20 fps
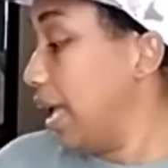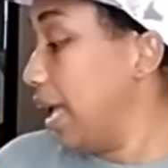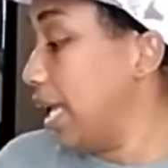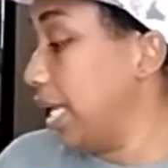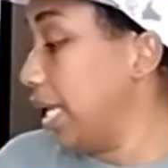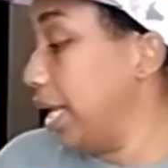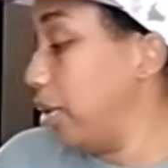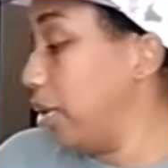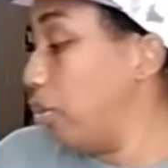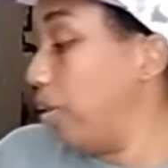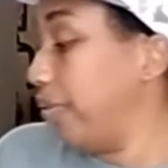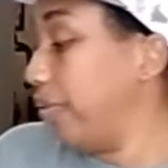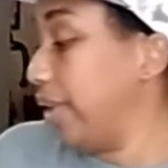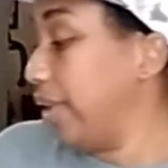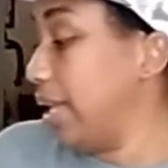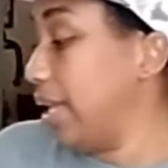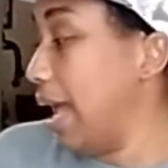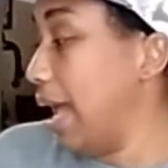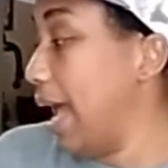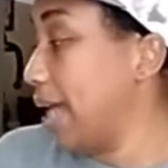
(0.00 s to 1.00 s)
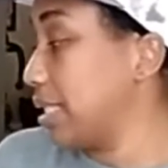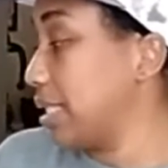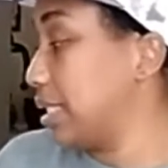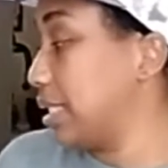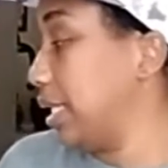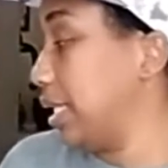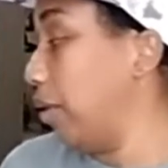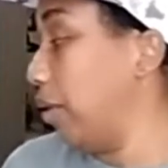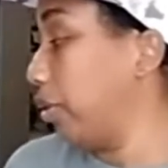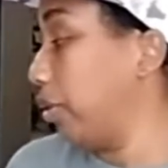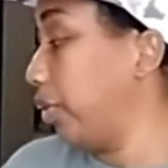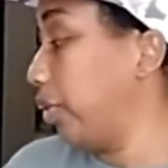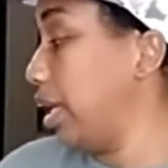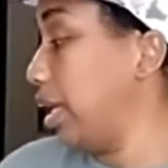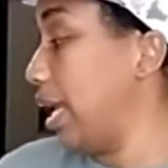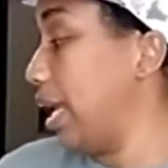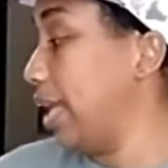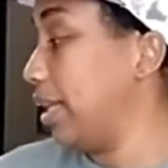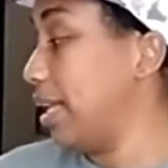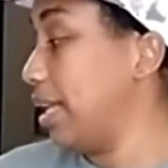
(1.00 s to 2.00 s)
And then on the Axe
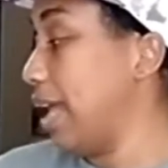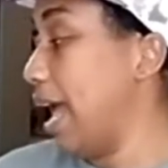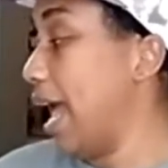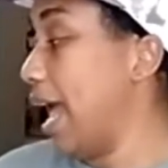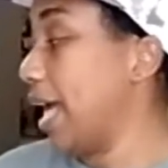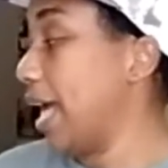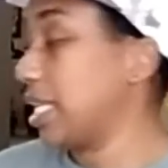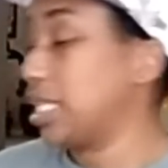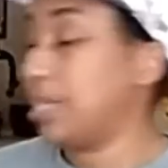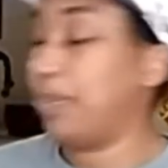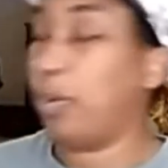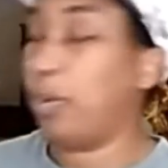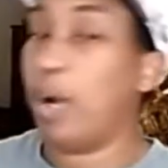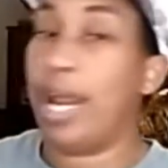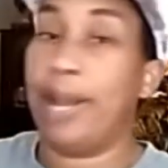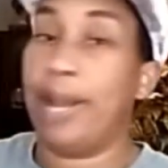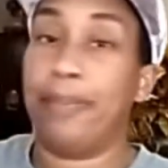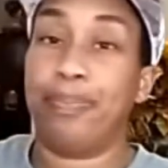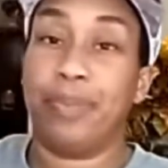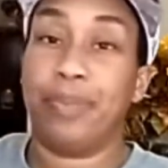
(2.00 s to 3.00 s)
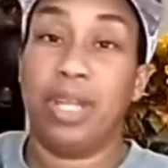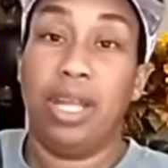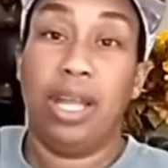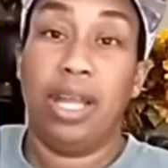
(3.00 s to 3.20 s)
deodorant and the Axe spray,